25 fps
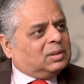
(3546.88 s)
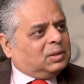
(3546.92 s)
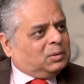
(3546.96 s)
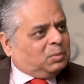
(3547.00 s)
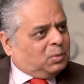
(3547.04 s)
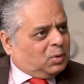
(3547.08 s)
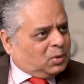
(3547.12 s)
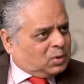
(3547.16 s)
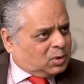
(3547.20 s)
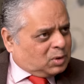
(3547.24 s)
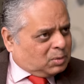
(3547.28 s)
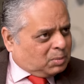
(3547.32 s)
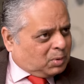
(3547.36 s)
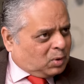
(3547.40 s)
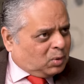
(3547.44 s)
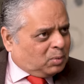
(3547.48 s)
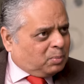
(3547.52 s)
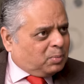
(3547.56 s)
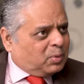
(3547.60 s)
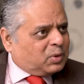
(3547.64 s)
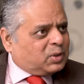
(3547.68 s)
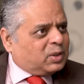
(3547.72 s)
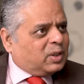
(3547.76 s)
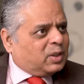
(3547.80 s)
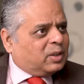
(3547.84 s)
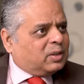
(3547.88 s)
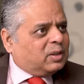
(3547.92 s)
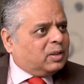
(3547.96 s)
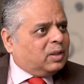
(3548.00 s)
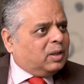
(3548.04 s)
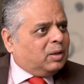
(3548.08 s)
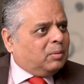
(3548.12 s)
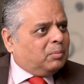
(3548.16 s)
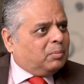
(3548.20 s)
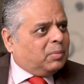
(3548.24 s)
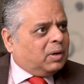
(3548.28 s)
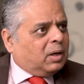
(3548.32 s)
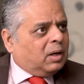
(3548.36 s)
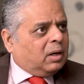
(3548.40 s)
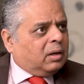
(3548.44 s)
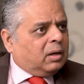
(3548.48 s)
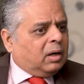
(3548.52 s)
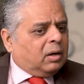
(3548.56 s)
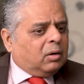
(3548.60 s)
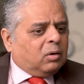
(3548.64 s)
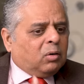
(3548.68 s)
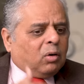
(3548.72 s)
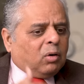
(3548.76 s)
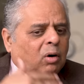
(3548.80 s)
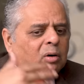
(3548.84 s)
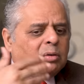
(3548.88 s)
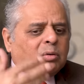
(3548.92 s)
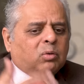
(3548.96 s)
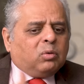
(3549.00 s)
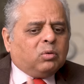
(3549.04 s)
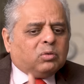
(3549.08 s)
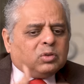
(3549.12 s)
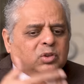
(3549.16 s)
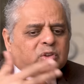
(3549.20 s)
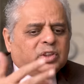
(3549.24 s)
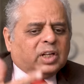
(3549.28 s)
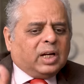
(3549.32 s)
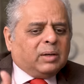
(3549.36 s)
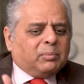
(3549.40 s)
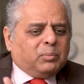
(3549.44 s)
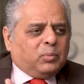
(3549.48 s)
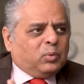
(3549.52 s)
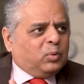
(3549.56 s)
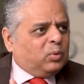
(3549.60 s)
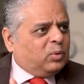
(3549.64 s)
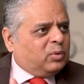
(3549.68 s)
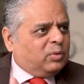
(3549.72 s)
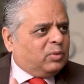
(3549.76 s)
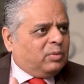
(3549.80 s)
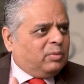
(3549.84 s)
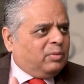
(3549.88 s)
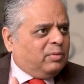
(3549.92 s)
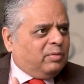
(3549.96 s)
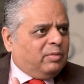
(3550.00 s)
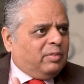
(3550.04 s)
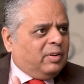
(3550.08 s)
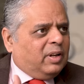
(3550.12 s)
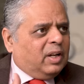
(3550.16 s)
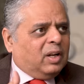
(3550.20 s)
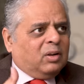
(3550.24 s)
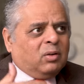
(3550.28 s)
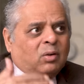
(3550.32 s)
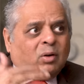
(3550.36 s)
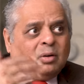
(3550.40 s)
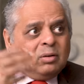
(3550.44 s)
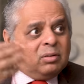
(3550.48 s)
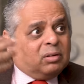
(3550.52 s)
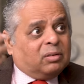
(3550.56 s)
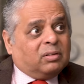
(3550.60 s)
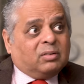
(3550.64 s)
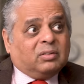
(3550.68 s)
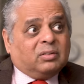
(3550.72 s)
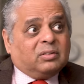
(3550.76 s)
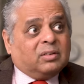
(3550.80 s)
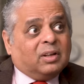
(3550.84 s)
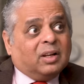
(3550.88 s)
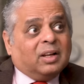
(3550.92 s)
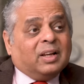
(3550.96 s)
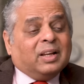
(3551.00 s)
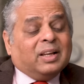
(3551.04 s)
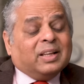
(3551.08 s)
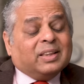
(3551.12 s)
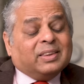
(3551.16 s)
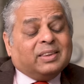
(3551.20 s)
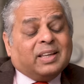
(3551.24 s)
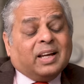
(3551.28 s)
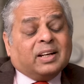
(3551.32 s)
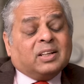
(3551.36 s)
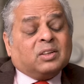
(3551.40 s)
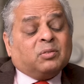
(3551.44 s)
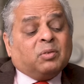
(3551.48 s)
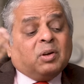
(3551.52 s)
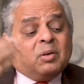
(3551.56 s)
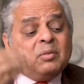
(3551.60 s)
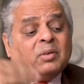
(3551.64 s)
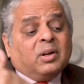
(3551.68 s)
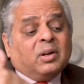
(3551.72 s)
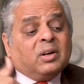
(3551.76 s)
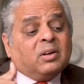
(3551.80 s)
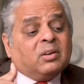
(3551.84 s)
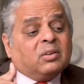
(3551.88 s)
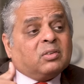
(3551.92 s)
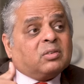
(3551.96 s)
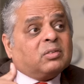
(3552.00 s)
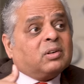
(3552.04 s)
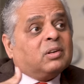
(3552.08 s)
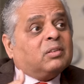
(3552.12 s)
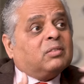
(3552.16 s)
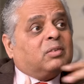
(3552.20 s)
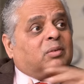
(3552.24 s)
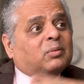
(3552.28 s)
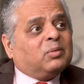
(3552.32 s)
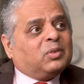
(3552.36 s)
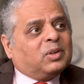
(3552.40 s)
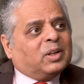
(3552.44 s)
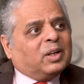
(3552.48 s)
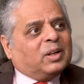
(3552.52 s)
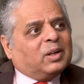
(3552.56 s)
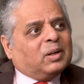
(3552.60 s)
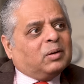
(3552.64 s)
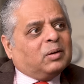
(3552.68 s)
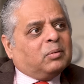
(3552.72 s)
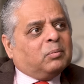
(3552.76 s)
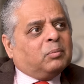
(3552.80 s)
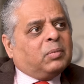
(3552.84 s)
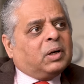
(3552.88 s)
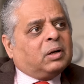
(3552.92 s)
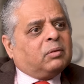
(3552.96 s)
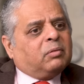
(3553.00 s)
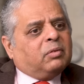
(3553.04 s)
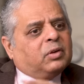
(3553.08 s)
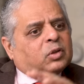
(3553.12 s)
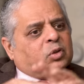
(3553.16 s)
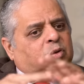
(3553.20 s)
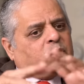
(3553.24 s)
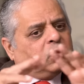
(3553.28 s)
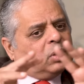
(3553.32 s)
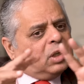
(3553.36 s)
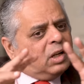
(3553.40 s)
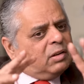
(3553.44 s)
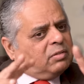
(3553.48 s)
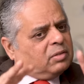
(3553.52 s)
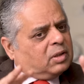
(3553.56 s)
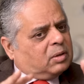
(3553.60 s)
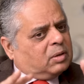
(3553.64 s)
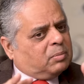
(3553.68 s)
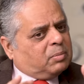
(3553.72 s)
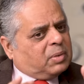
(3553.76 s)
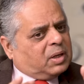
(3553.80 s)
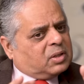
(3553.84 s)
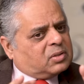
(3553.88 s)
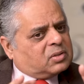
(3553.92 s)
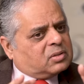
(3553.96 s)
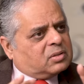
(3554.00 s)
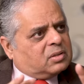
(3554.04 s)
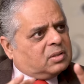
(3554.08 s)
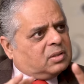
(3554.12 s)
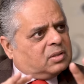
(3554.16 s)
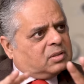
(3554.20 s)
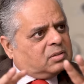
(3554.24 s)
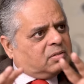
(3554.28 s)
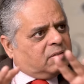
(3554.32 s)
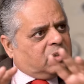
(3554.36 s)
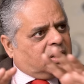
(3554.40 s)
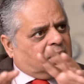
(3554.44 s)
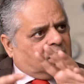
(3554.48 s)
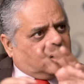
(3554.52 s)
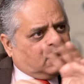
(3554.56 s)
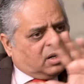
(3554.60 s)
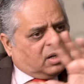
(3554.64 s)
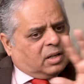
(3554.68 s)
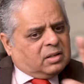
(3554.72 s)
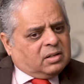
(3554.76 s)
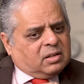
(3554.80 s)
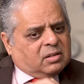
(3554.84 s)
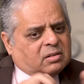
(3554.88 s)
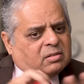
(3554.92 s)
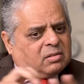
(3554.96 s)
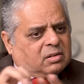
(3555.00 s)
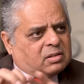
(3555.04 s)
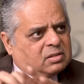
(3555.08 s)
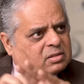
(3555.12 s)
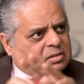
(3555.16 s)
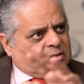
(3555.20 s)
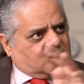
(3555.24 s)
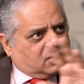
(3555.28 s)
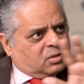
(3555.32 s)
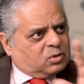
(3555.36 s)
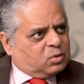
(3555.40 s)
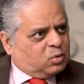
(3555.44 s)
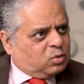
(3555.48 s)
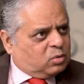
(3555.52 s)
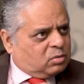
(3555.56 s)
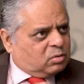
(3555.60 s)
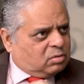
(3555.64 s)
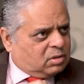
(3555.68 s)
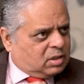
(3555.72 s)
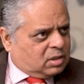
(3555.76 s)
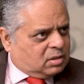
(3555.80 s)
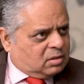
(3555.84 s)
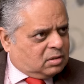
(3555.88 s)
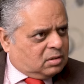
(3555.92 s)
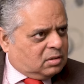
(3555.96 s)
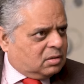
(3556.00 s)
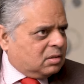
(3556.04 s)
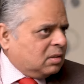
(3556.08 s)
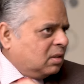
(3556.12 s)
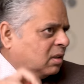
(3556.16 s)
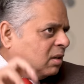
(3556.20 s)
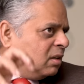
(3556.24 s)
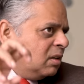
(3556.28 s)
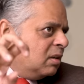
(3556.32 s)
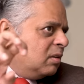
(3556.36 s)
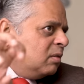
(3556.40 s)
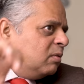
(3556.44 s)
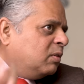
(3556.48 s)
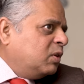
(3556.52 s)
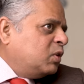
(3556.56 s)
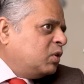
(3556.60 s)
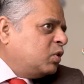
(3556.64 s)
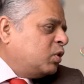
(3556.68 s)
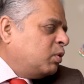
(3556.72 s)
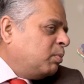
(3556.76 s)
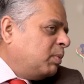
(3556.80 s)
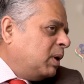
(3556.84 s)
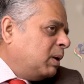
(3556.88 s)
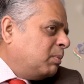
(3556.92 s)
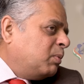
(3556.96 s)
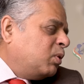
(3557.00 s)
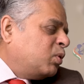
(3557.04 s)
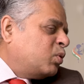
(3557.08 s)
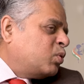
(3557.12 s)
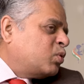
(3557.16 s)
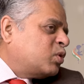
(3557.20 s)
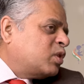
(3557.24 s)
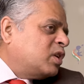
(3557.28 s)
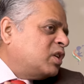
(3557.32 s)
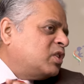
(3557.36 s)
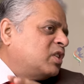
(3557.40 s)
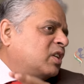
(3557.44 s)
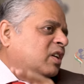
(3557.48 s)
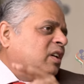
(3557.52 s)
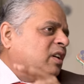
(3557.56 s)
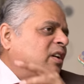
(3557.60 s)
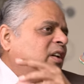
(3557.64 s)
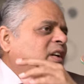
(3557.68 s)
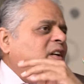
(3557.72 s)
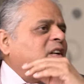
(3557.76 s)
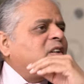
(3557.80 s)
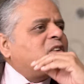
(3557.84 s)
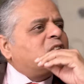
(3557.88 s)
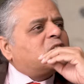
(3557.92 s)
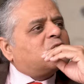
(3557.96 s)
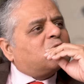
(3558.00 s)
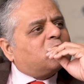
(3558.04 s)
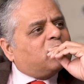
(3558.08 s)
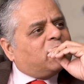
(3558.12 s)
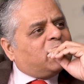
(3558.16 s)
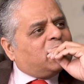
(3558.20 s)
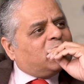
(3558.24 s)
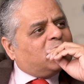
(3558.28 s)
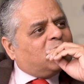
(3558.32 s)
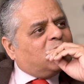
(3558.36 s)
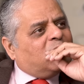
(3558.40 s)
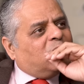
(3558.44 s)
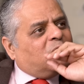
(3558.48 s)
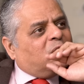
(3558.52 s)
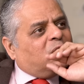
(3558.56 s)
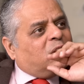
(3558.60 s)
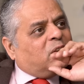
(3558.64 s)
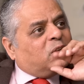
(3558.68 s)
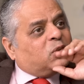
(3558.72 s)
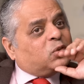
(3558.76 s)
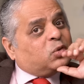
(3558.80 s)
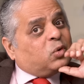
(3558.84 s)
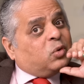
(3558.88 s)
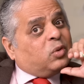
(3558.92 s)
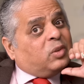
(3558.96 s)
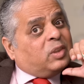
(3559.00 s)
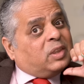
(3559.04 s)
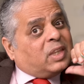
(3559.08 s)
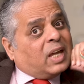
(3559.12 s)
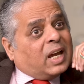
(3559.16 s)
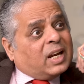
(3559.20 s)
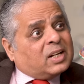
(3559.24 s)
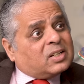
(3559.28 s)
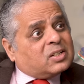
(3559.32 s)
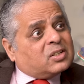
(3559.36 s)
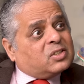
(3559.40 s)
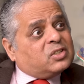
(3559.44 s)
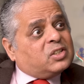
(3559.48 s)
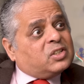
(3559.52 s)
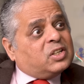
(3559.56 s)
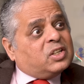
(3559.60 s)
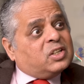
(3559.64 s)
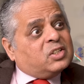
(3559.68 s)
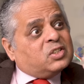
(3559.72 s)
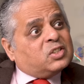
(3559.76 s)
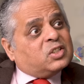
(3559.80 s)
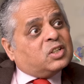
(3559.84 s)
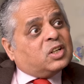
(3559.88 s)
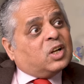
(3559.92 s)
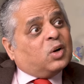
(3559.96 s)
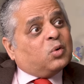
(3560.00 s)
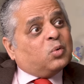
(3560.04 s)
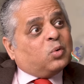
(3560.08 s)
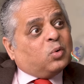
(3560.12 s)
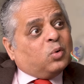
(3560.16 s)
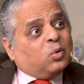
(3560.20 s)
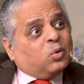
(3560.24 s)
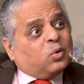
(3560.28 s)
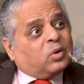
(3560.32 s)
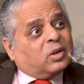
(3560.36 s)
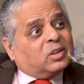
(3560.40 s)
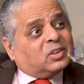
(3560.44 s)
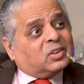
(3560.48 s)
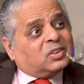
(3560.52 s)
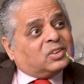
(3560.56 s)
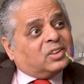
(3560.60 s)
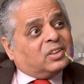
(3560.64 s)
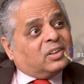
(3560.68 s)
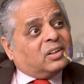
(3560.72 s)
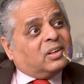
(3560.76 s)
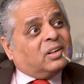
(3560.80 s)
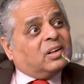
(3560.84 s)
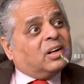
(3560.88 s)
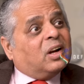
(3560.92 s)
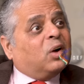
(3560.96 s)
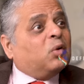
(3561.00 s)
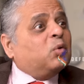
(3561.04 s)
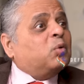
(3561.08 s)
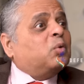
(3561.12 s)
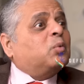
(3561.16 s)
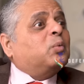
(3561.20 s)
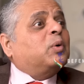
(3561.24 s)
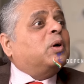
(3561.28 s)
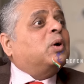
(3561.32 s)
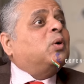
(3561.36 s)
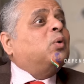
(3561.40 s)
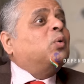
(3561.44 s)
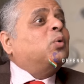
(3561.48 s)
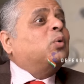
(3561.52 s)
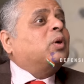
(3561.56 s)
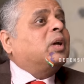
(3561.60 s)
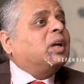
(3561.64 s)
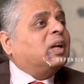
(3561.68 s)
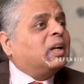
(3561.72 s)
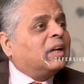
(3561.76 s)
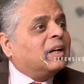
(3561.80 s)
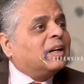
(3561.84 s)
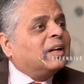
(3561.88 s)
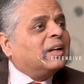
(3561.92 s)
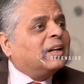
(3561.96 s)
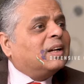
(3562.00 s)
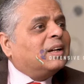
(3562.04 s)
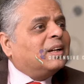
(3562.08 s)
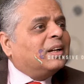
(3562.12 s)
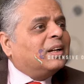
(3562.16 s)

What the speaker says: it was about projecting power and not to jackboot. We are not, that is where we are distinct from China. But we should have capacities. When our interests are so threatened, we should be able to surgically intervene. So that change in outlook, a certain outward looking,